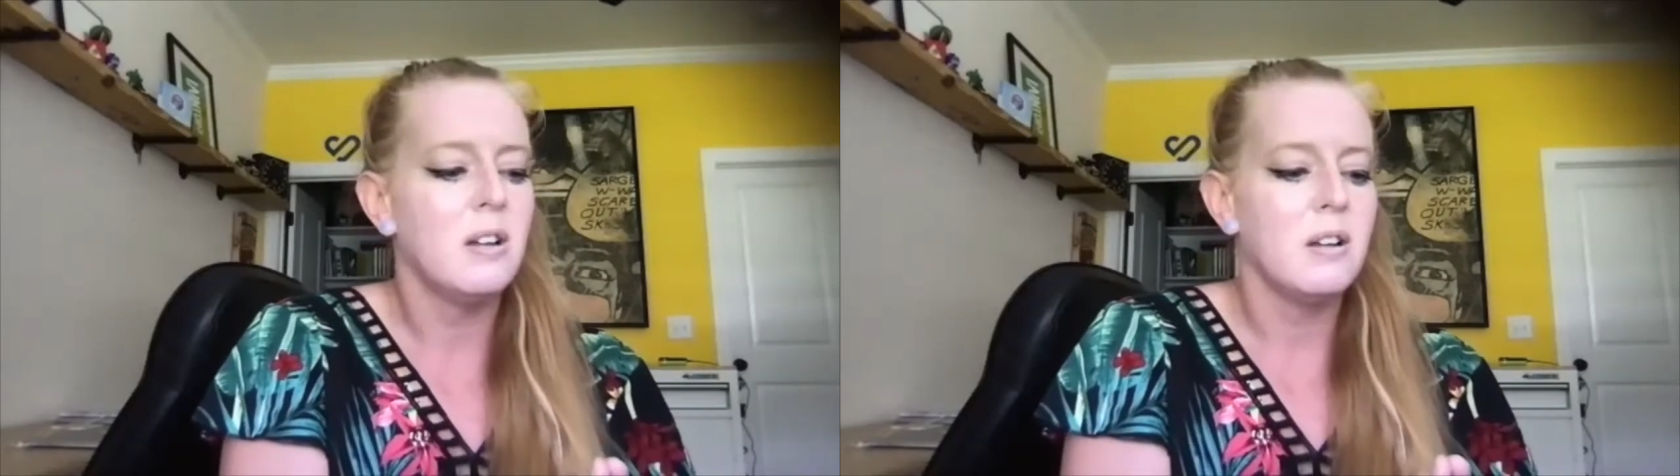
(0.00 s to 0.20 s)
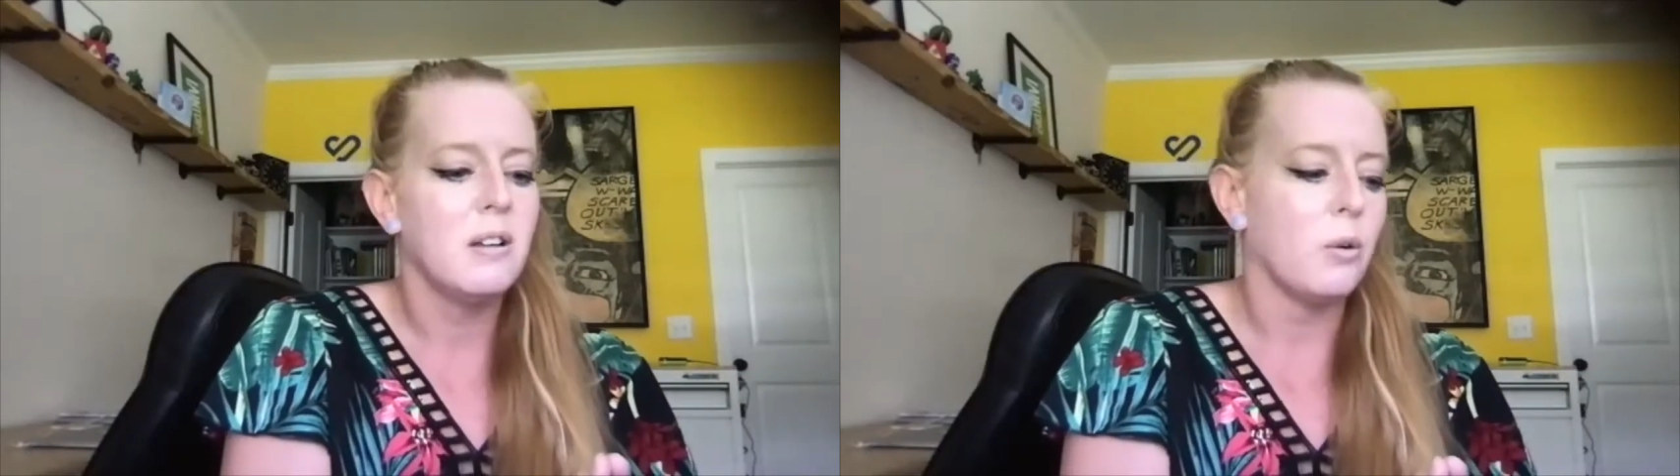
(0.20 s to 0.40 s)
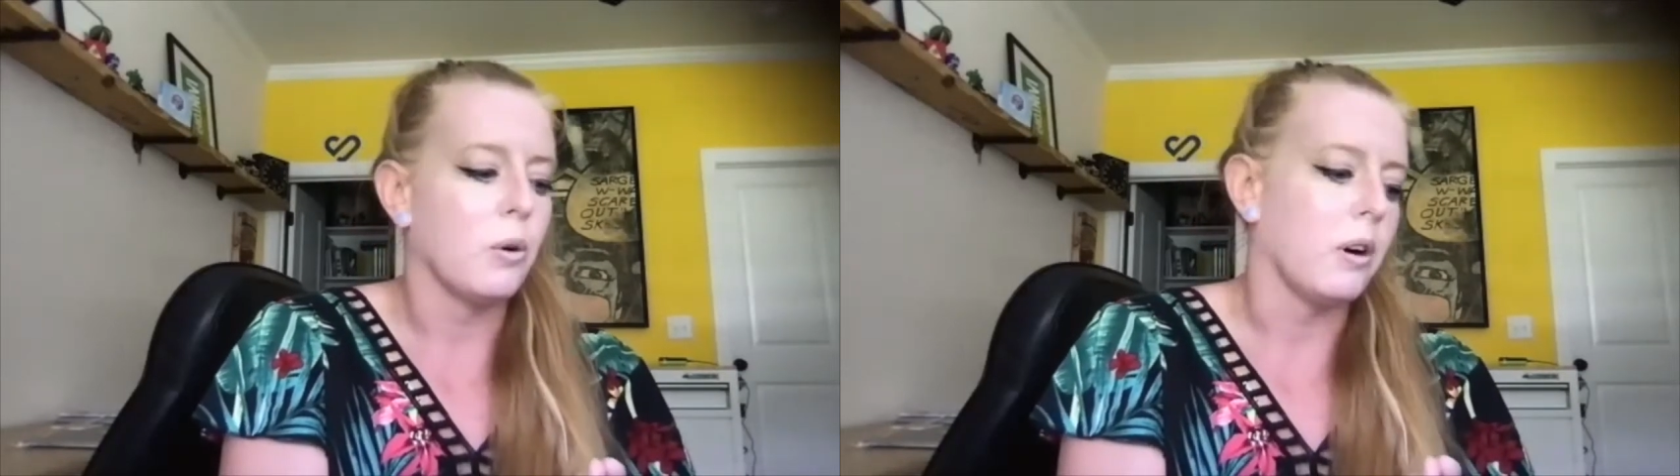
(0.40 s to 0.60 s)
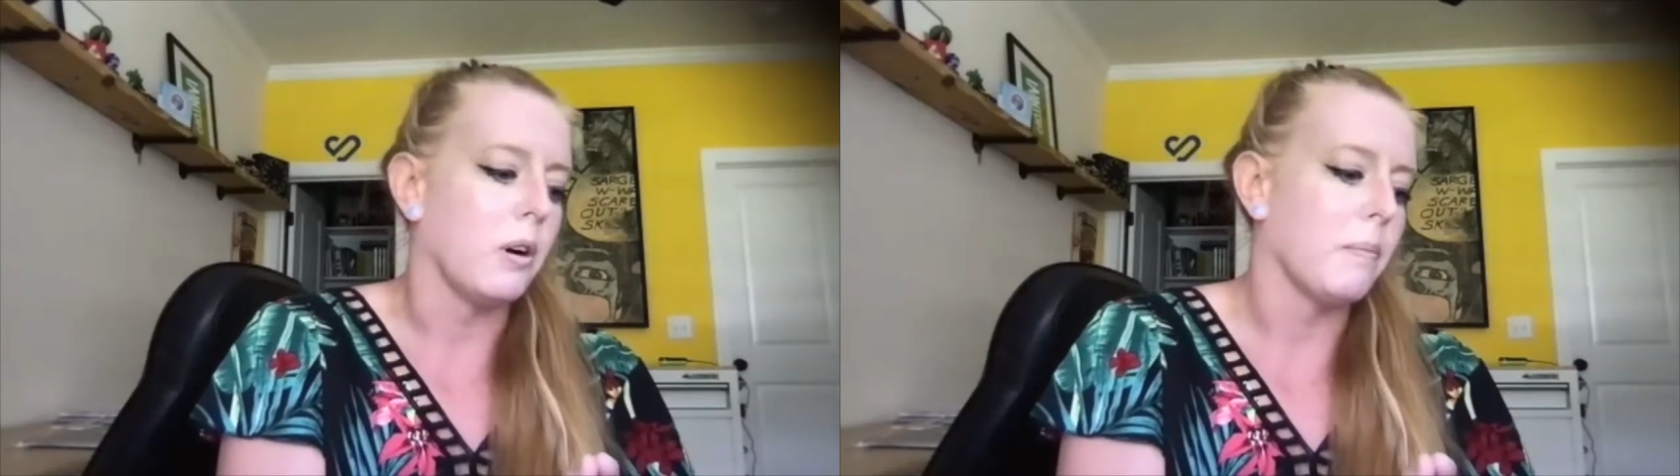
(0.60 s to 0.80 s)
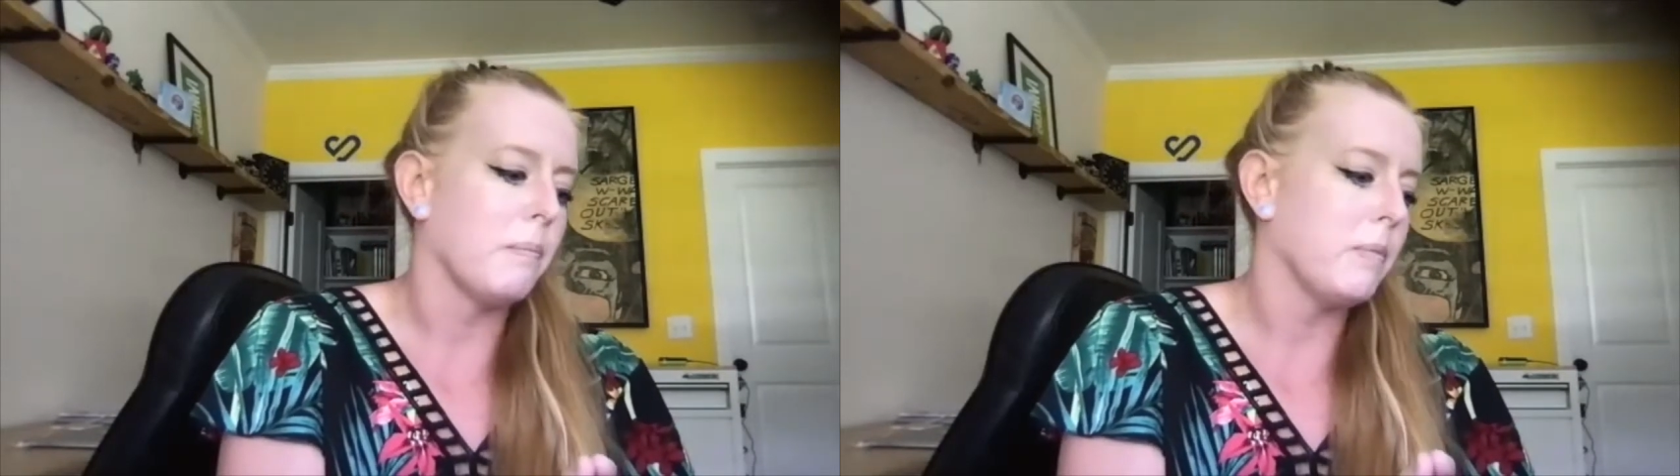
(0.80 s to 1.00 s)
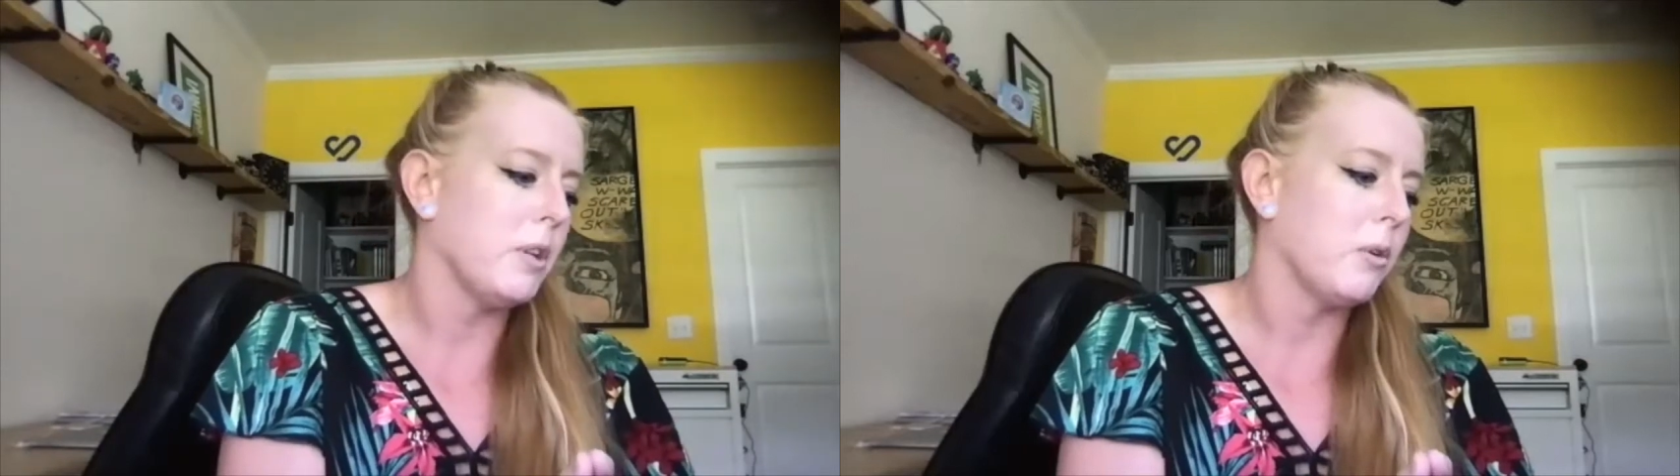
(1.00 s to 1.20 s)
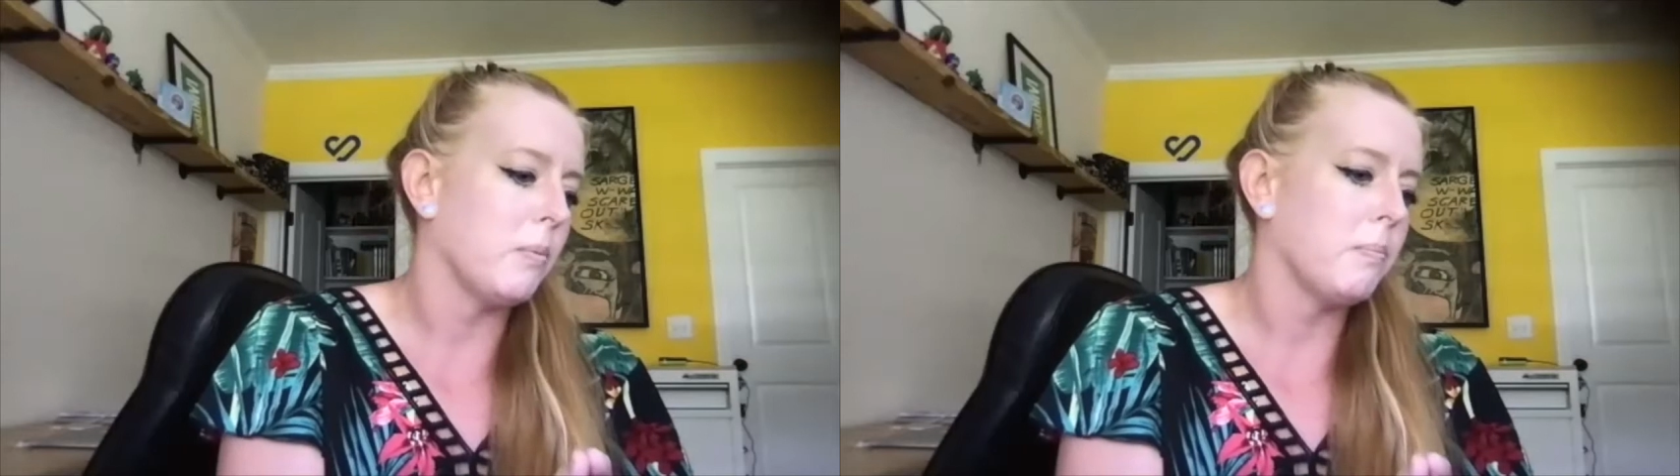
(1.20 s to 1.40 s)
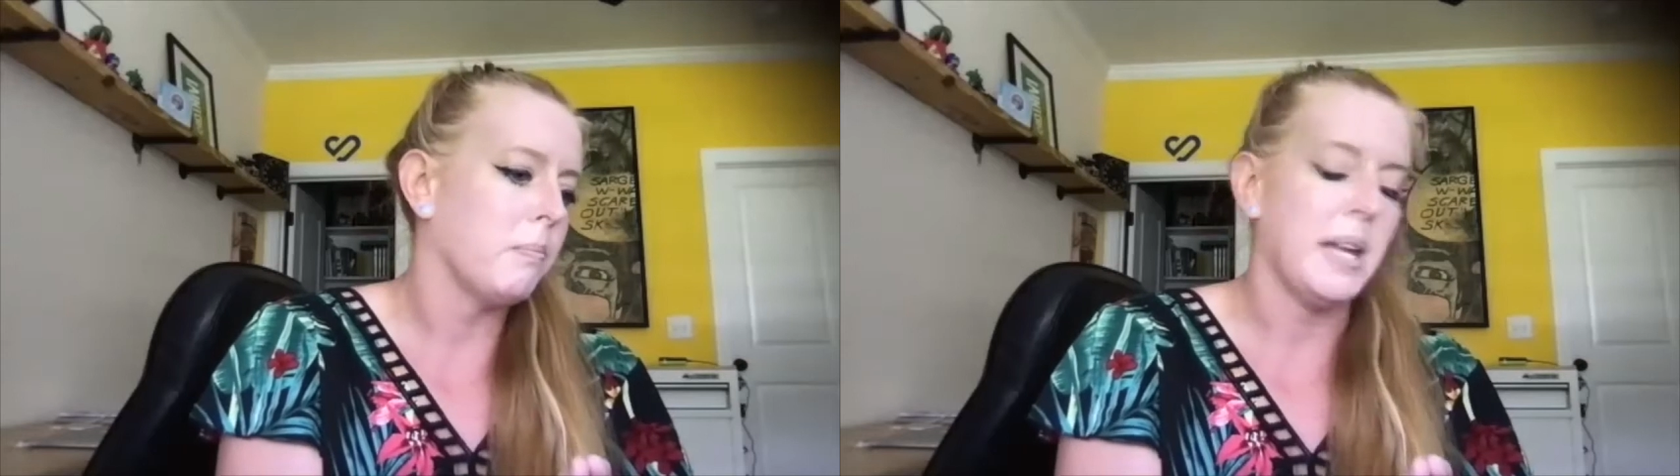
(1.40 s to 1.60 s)
or
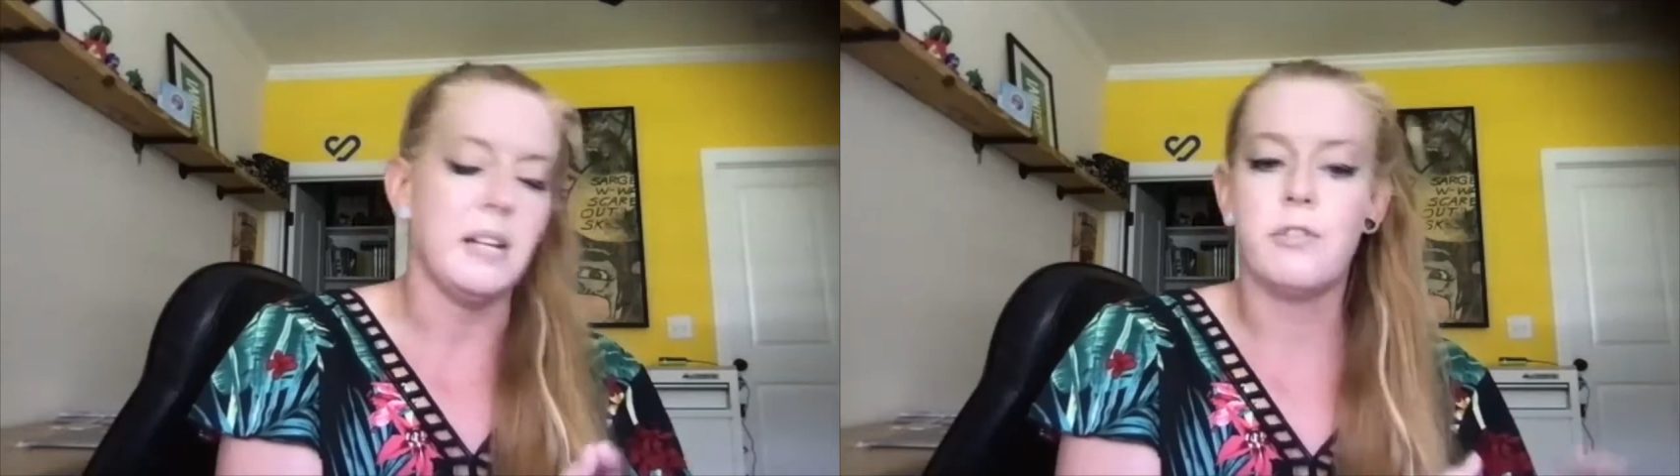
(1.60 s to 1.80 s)
paying